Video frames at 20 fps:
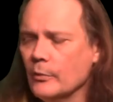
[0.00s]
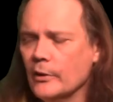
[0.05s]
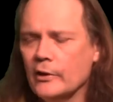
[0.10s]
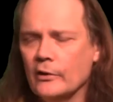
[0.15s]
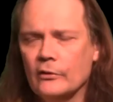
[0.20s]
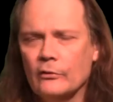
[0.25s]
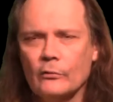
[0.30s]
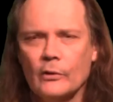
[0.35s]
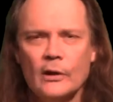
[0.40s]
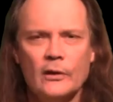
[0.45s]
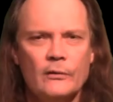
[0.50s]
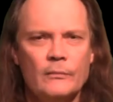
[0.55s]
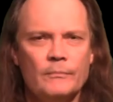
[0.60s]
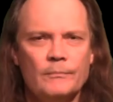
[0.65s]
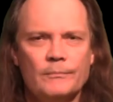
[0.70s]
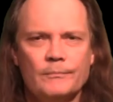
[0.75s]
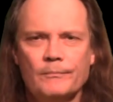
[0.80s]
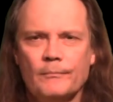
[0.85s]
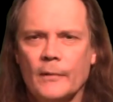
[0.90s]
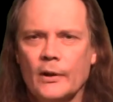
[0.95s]
we can run
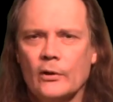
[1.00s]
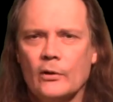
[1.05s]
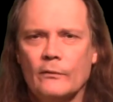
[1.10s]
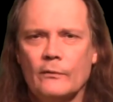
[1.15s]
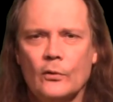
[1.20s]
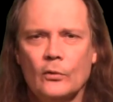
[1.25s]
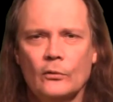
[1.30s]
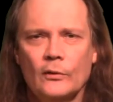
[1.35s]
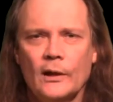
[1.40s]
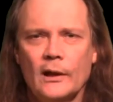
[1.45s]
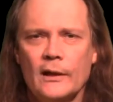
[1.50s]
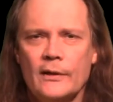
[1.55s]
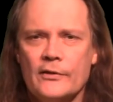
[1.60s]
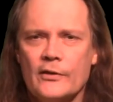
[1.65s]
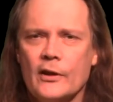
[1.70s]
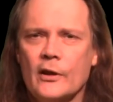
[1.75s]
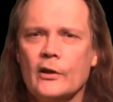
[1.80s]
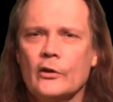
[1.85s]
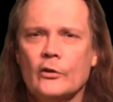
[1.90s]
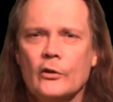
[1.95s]
microphone lines
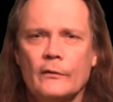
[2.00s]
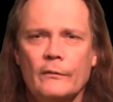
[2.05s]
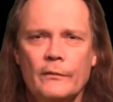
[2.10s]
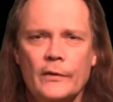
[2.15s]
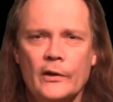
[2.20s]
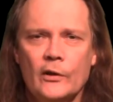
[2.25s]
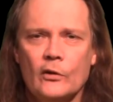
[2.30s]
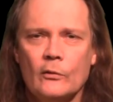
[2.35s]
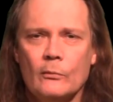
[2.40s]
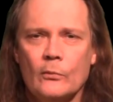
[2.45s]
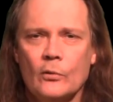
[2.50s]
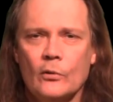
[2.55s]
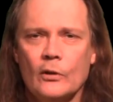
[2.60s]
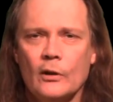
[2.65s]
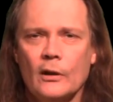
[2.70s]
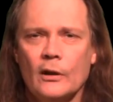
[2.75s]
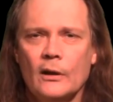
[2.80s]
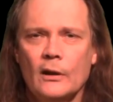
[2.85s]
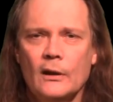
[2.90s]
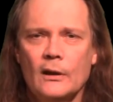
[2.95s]
100 feet or
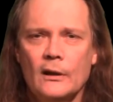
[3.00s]
more